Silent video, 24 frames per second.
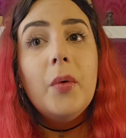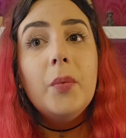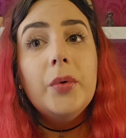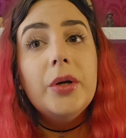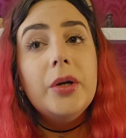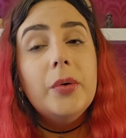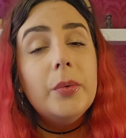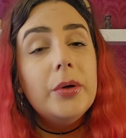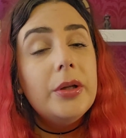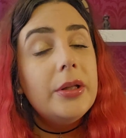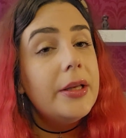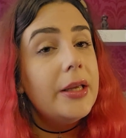
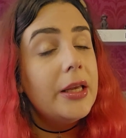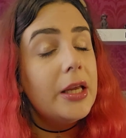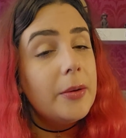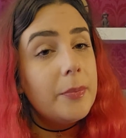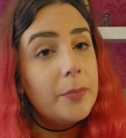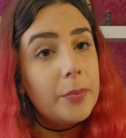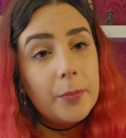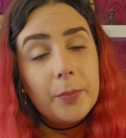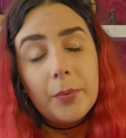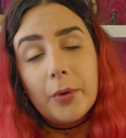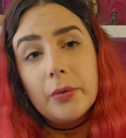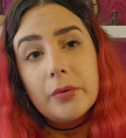we will
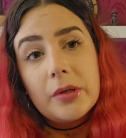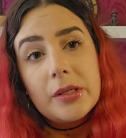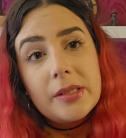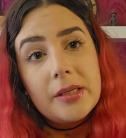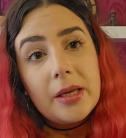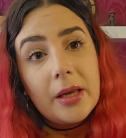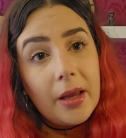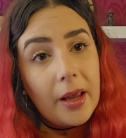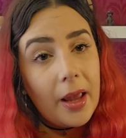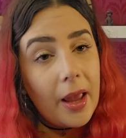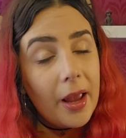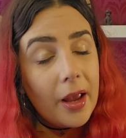keep
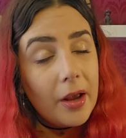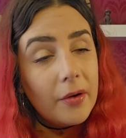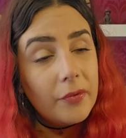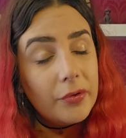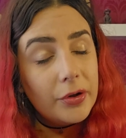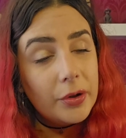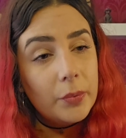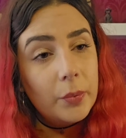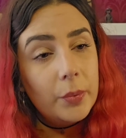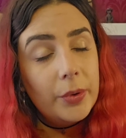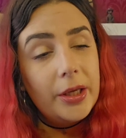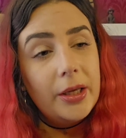posting
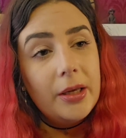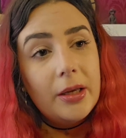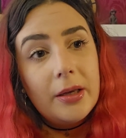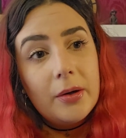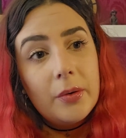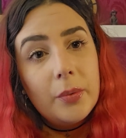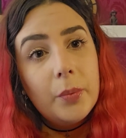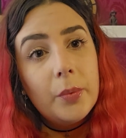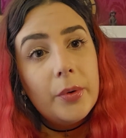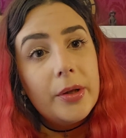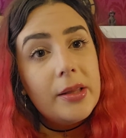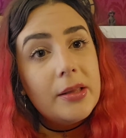every week
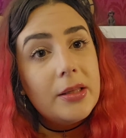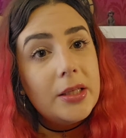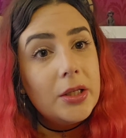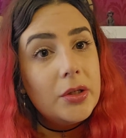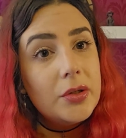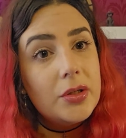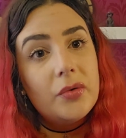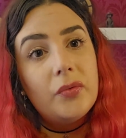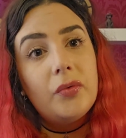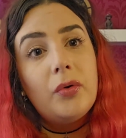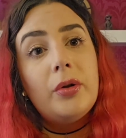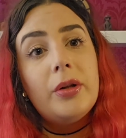with
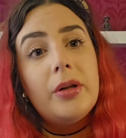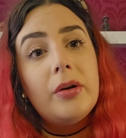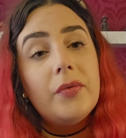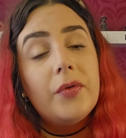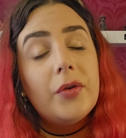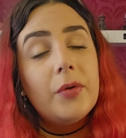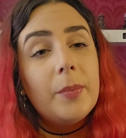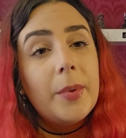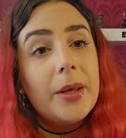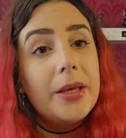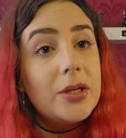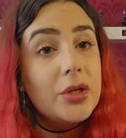useful
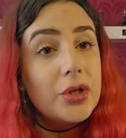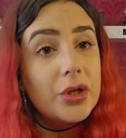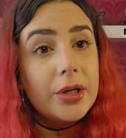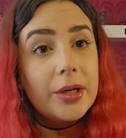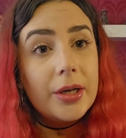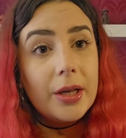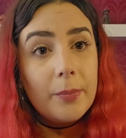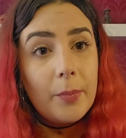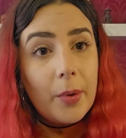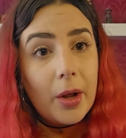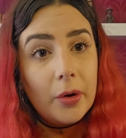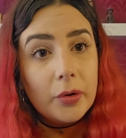
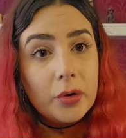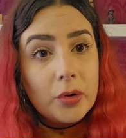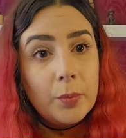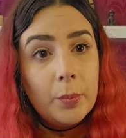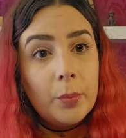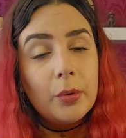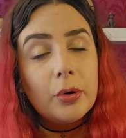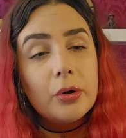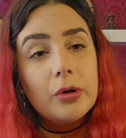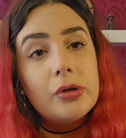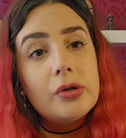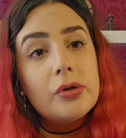information about
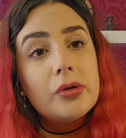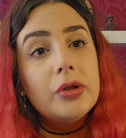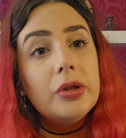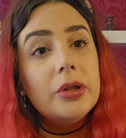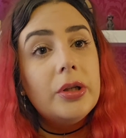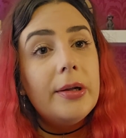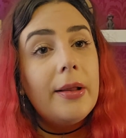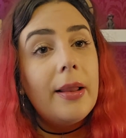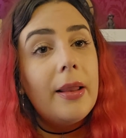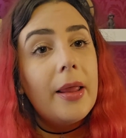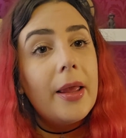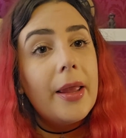
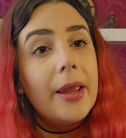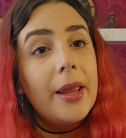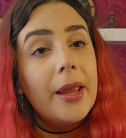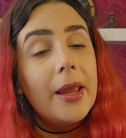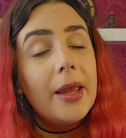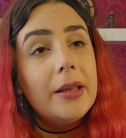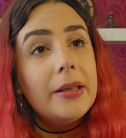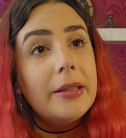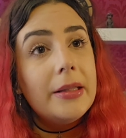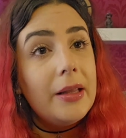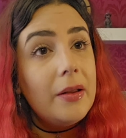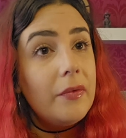Portugal
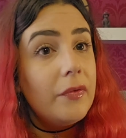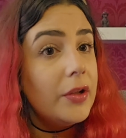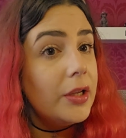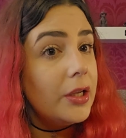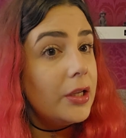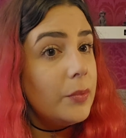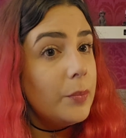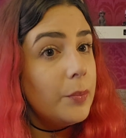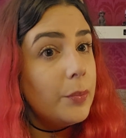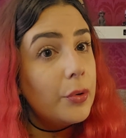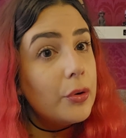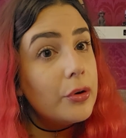and
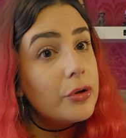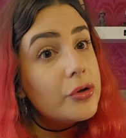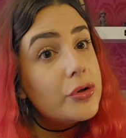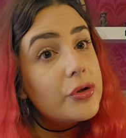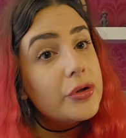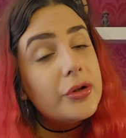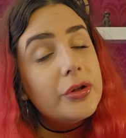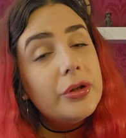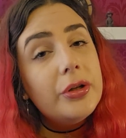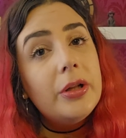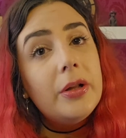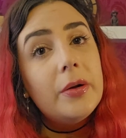living in
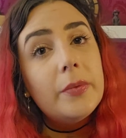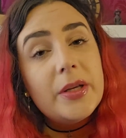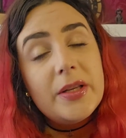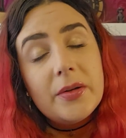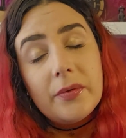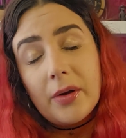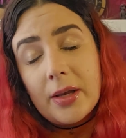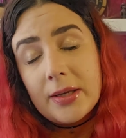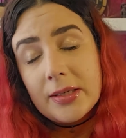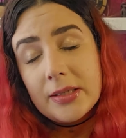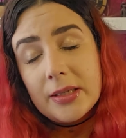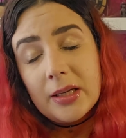Portugal,
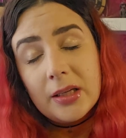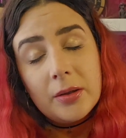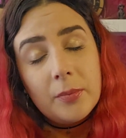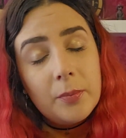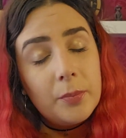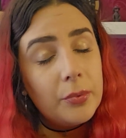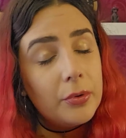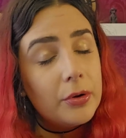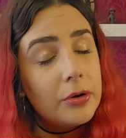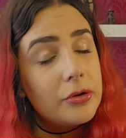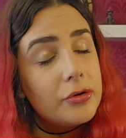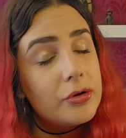investing in
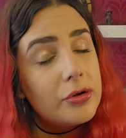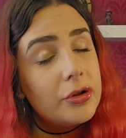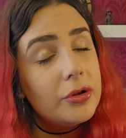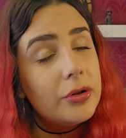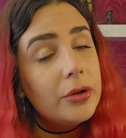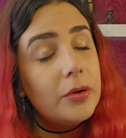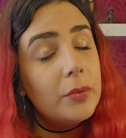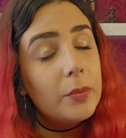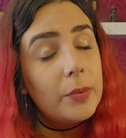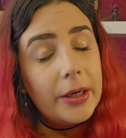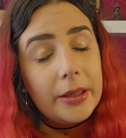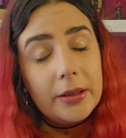
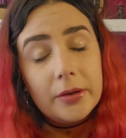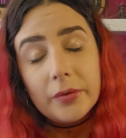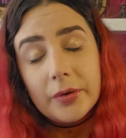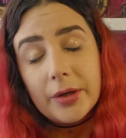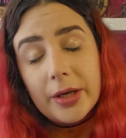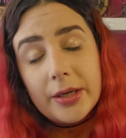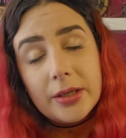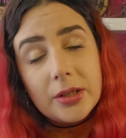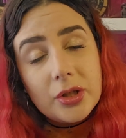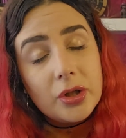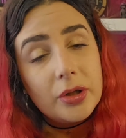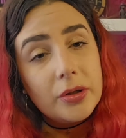Portugal,
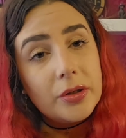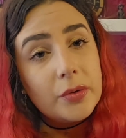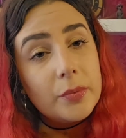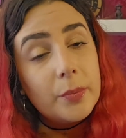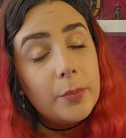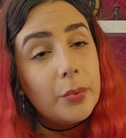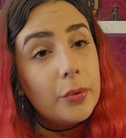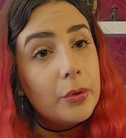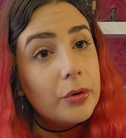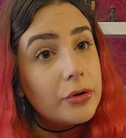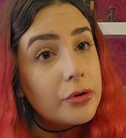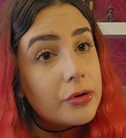relocation to
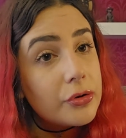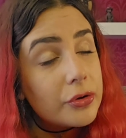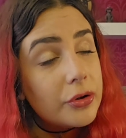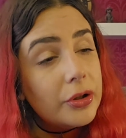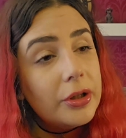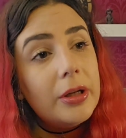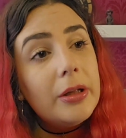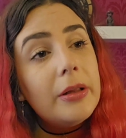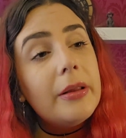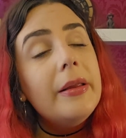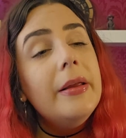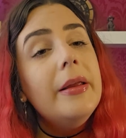
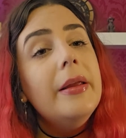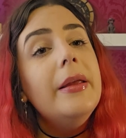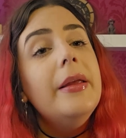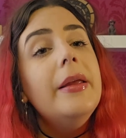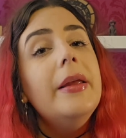Portugal.